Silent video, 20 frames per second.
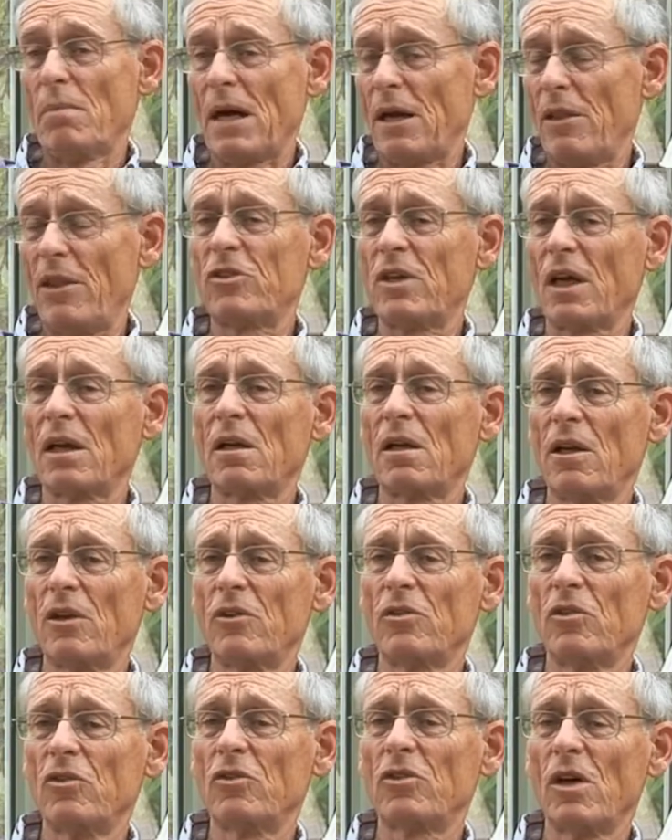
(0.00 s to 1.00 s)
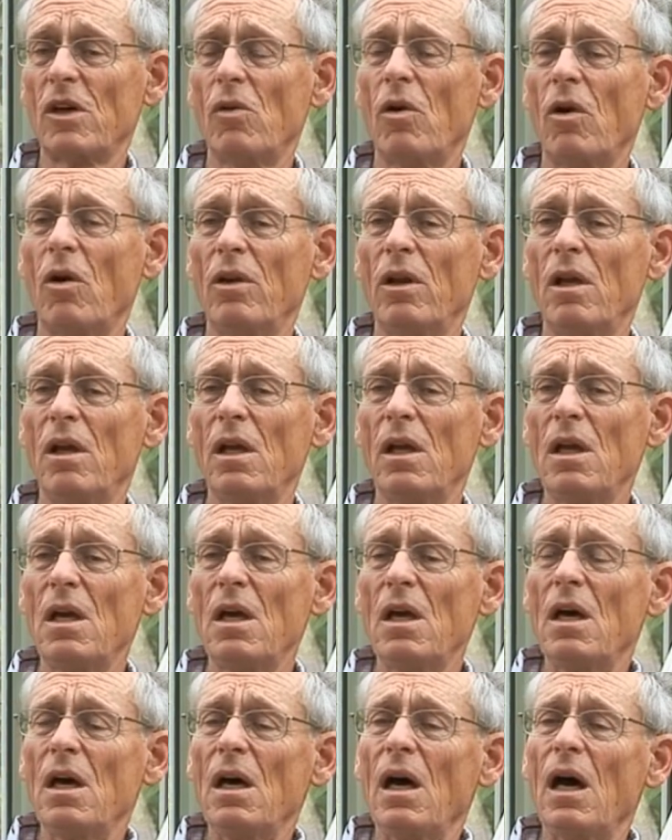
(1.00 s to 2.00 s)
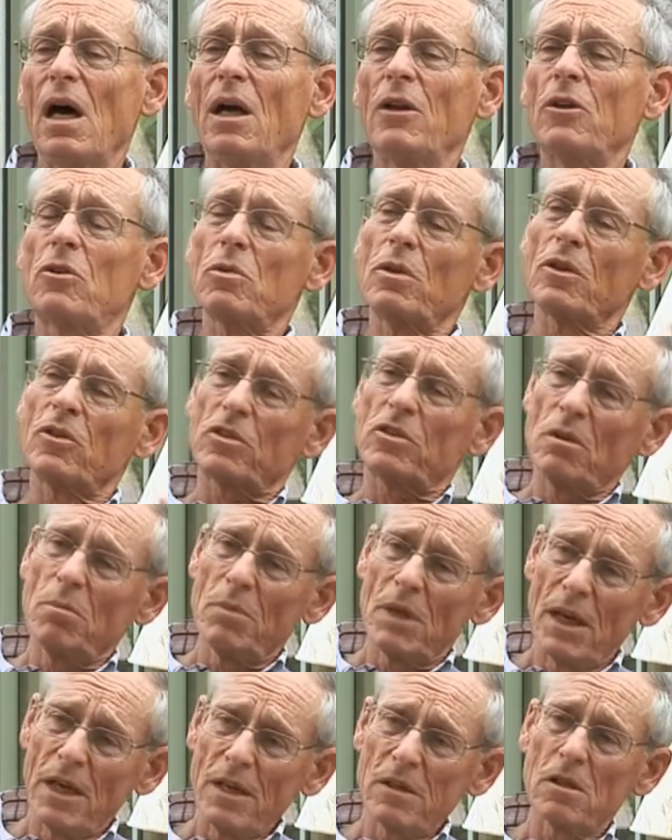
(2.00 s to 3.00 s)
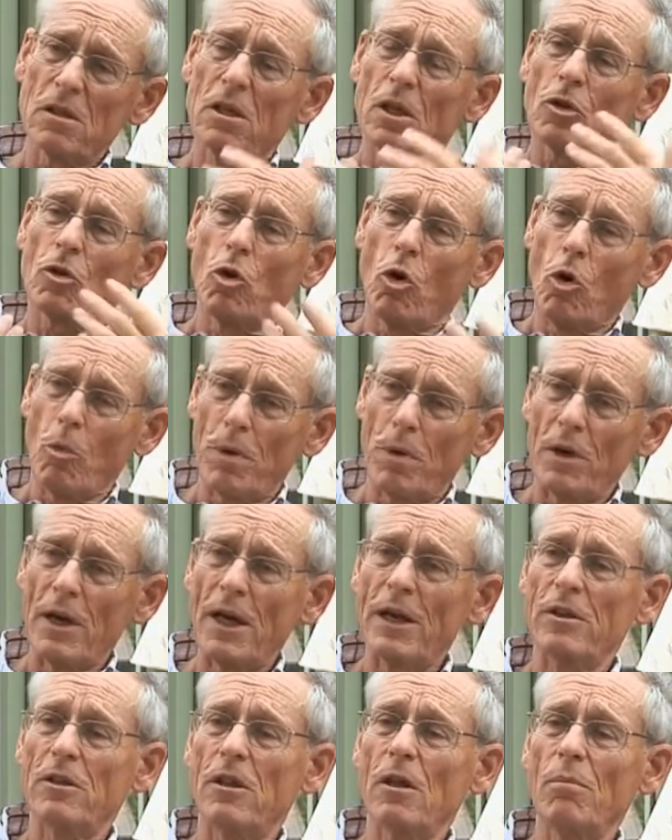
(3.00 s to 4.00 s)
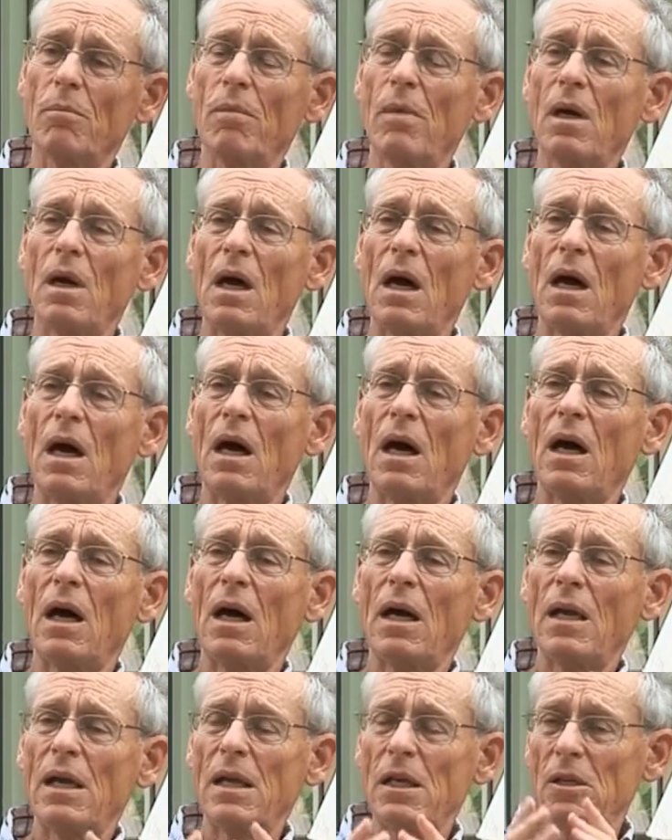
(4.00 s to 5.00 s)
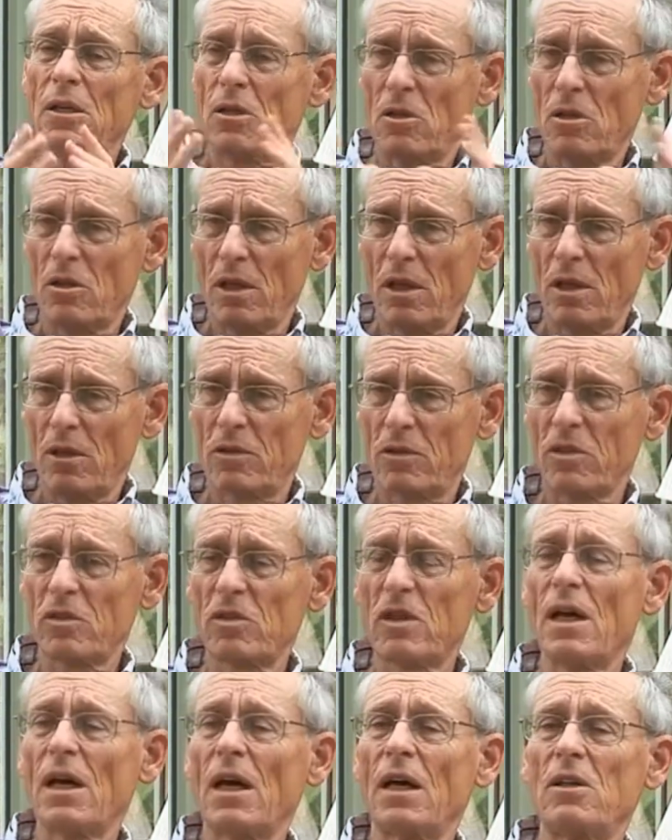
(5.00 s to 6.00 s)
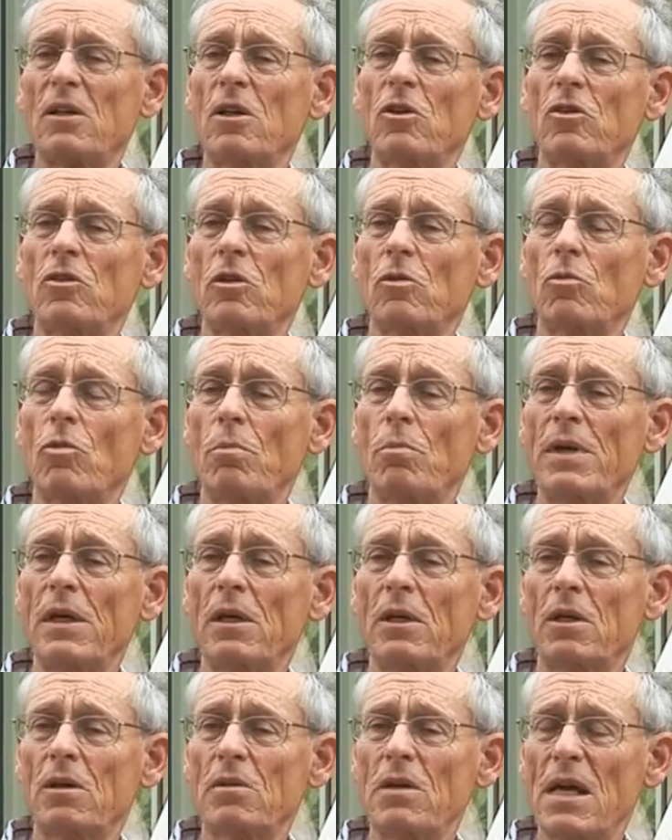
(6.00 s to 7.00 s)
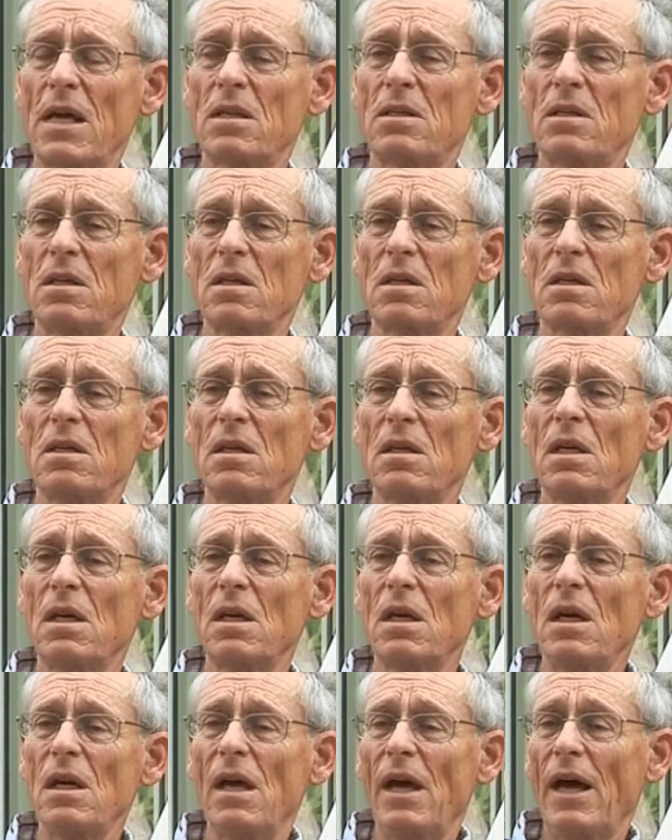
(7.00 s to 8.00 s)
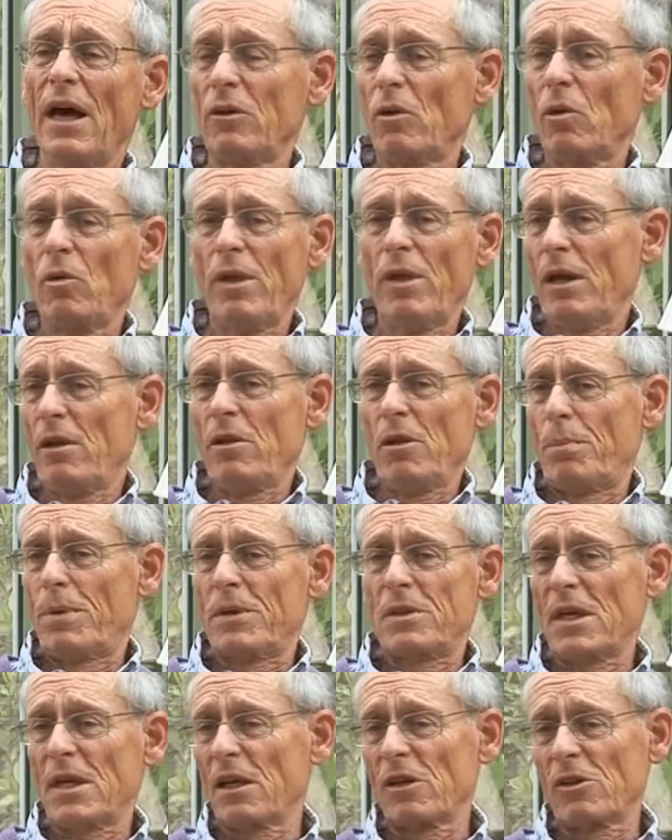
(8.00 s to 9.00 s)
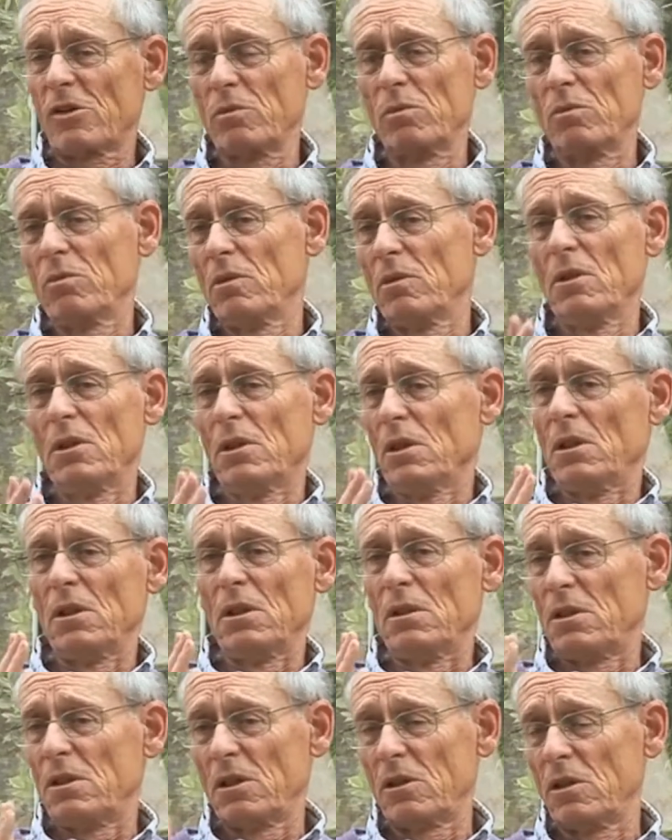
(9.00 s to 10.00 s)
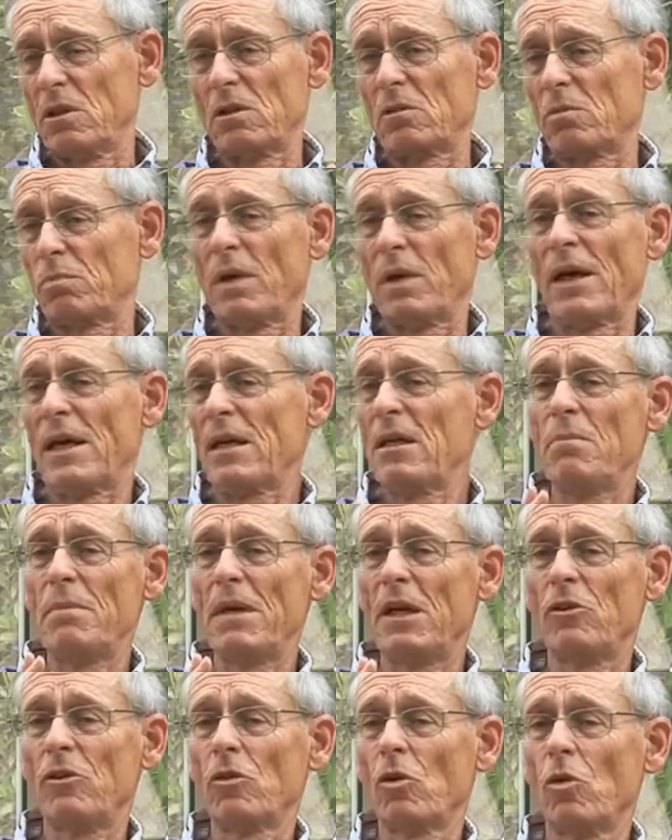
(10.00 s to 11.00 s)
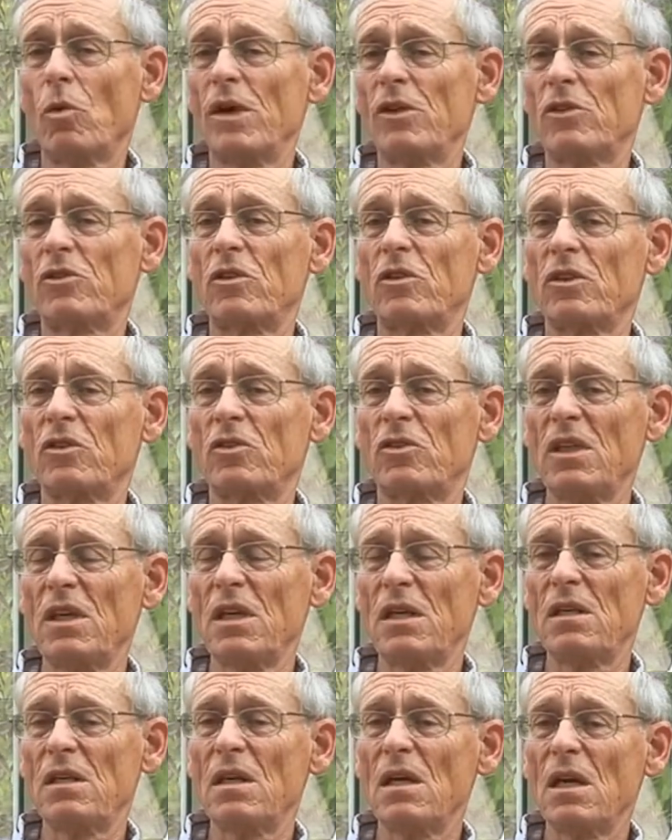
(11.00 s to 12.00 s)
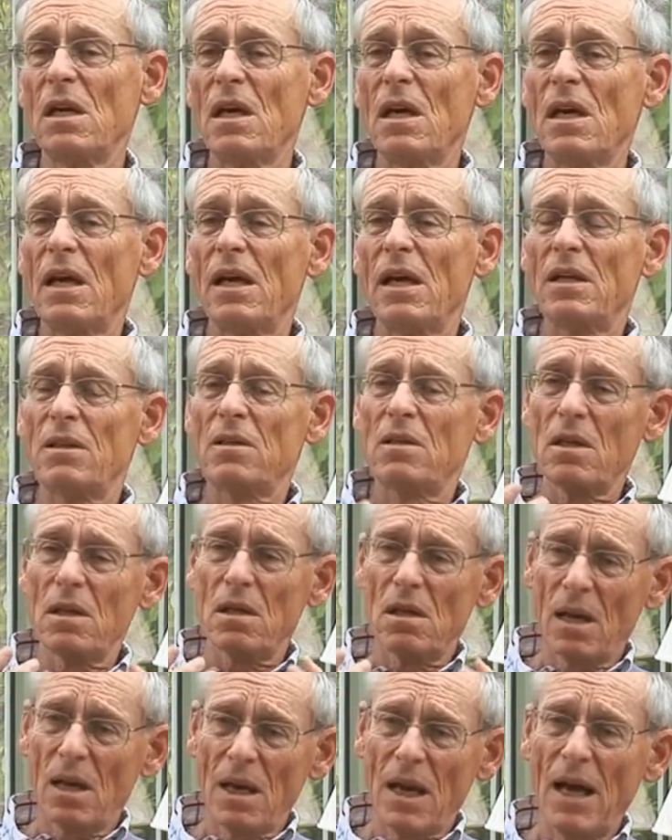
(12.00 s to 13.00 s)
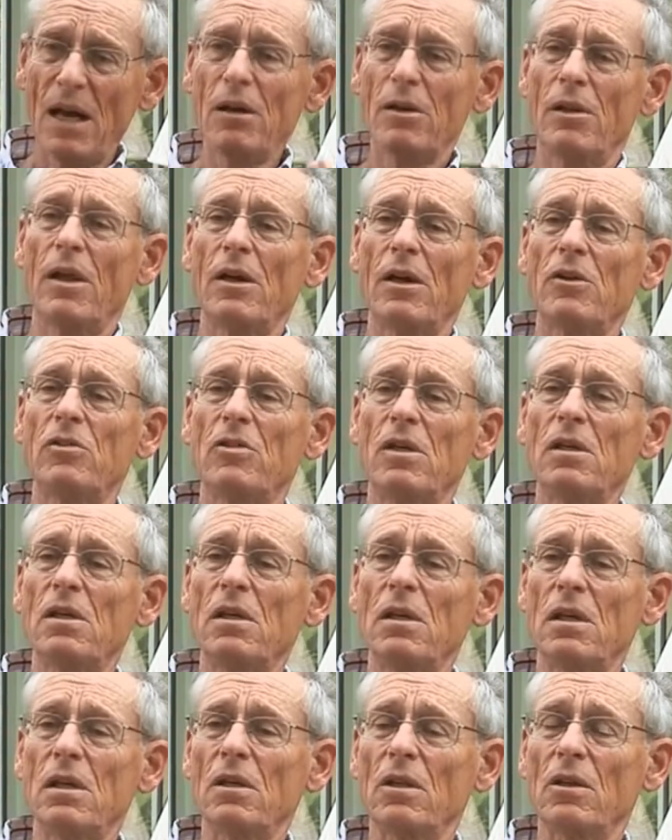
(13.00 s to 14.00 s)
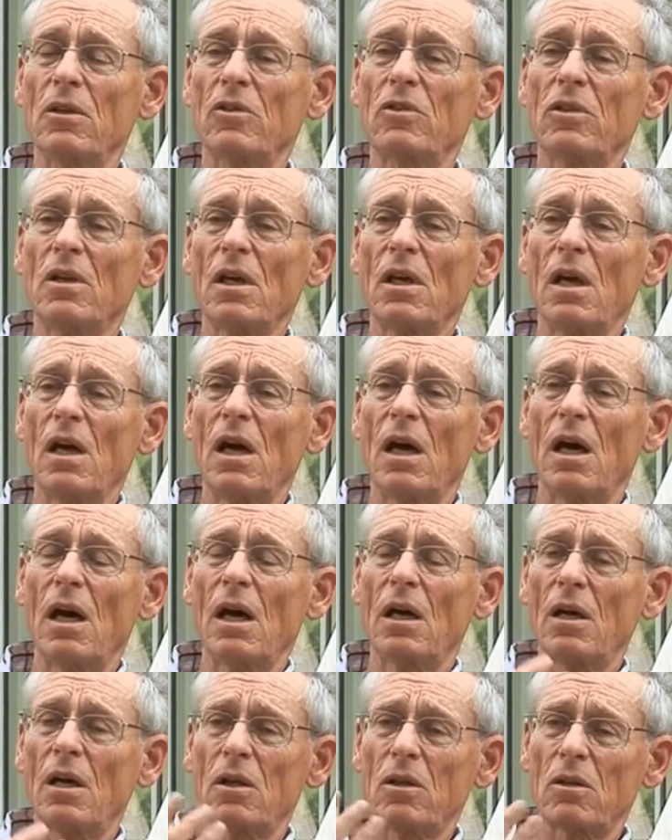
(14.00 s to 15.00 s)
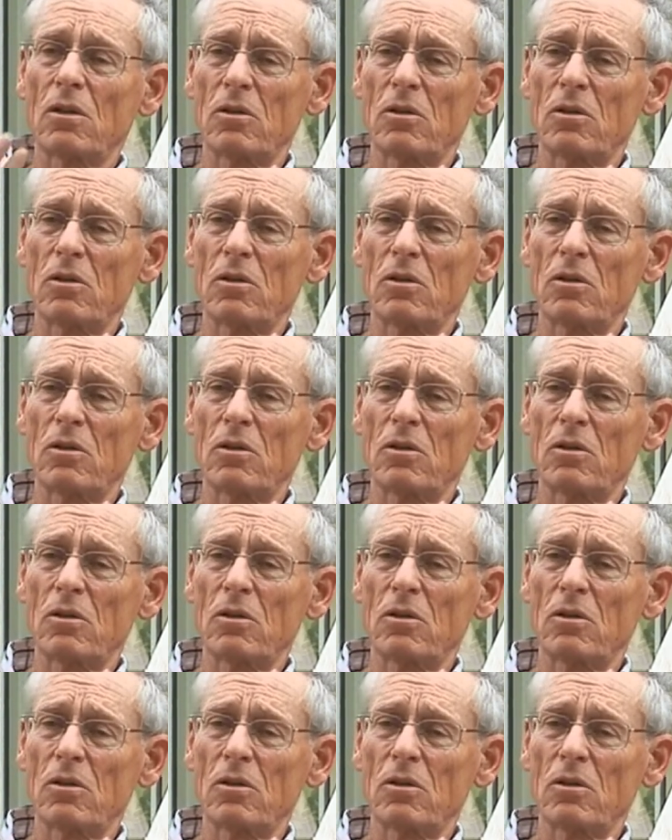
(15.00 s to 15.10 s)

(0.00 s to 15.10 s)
by the settlers and so on, and to assimilate and incorporate them uh, into the societies that were being created. And although the protection didn't by any means always succeed, it did allow those Indians uh,